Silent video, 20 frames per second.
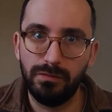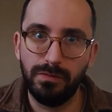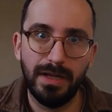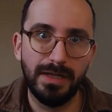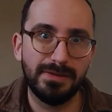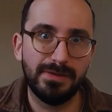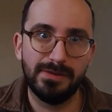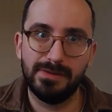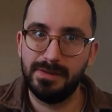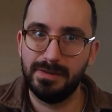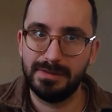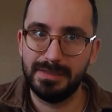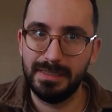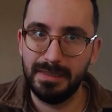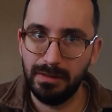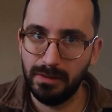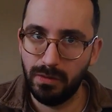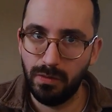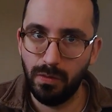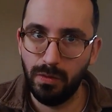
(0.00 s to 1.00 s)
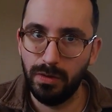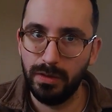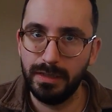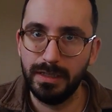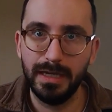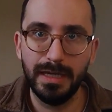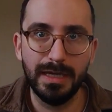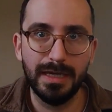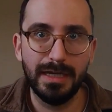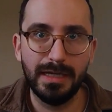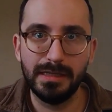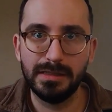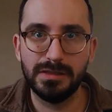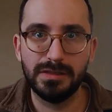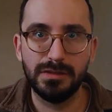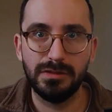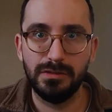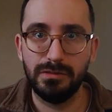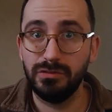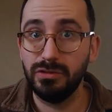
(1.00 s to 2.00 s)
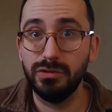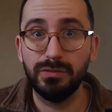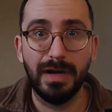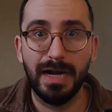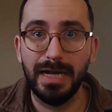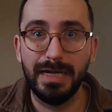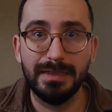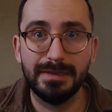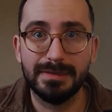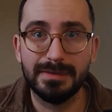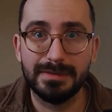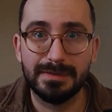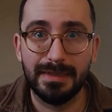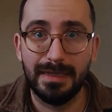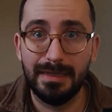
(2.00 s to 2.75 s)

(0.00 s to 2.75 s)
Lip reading: raises a tea accord into new heights.